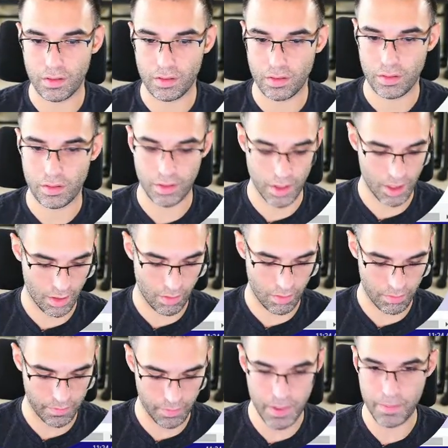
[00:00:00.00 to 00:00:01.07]
Now,
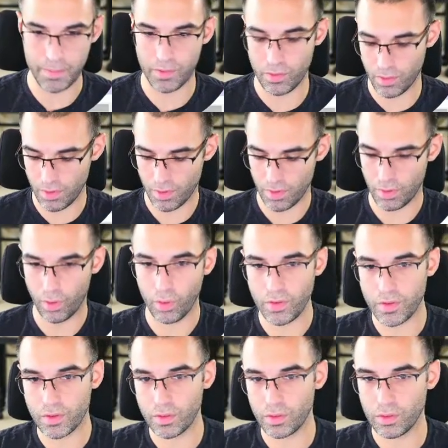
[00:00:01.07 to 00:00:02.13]
for people who are old
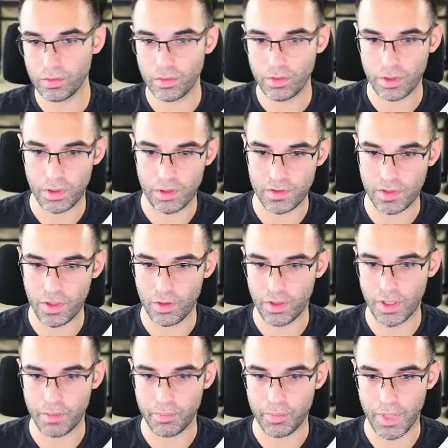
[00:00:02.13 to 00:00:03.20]
school, you can just go and
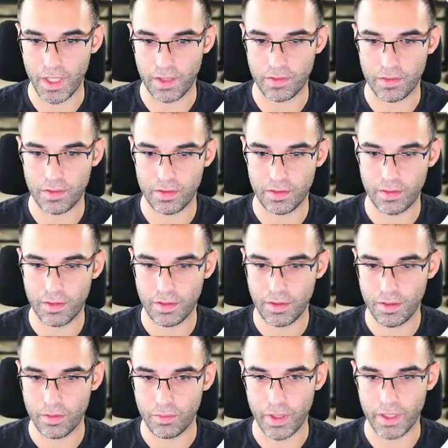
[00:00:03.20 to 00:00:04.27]
hit Paste.
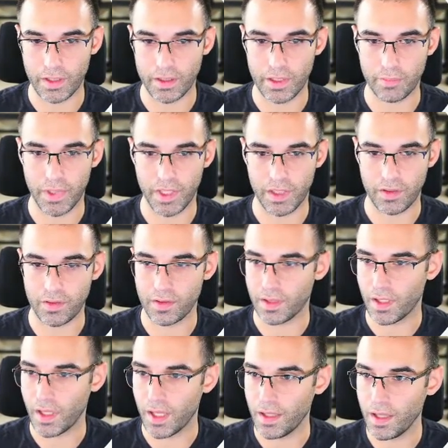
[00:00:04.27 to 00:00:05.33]
Right-click Paste,
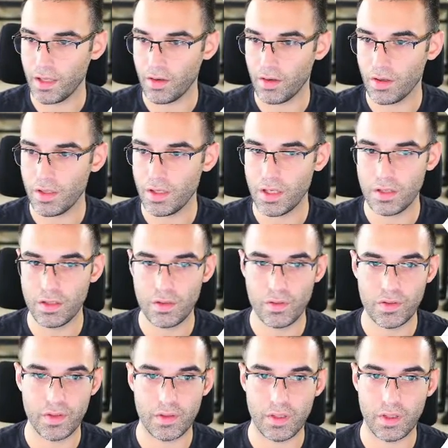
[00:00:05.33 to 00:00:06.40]
and then all you got to do
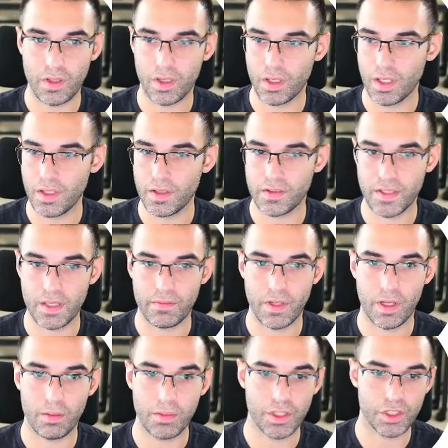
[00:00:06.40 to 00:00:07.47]
is hit Save. Now
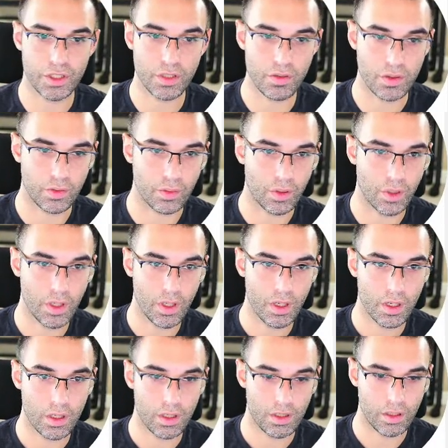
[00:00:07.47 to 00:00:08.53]
I'm going to show you.
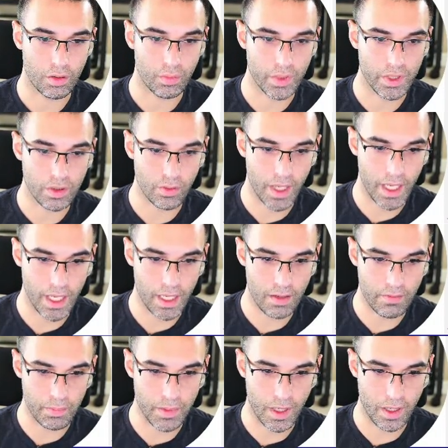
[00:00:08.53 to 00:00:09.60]
We don't have
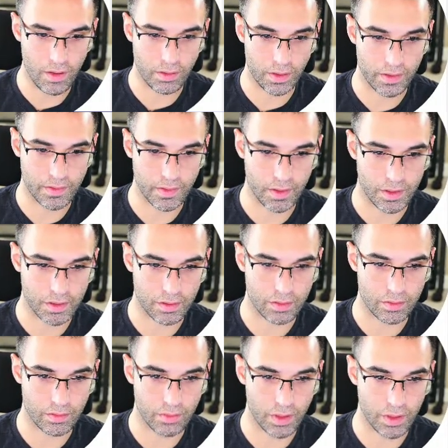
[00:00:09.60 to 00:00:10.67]
a Parallax section,
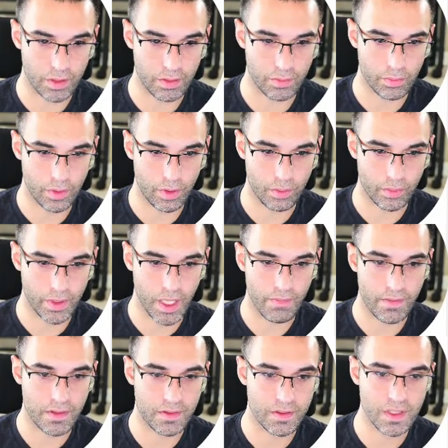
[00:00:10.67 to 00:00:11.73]
right? We have
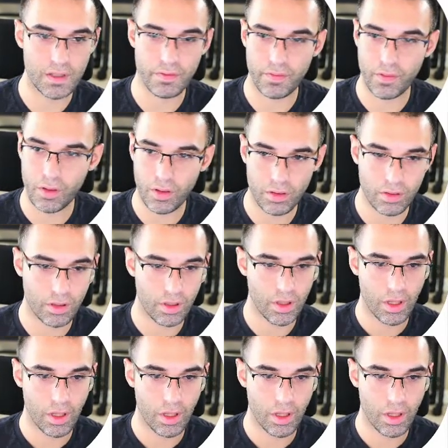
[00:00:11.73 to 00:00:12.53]
the default.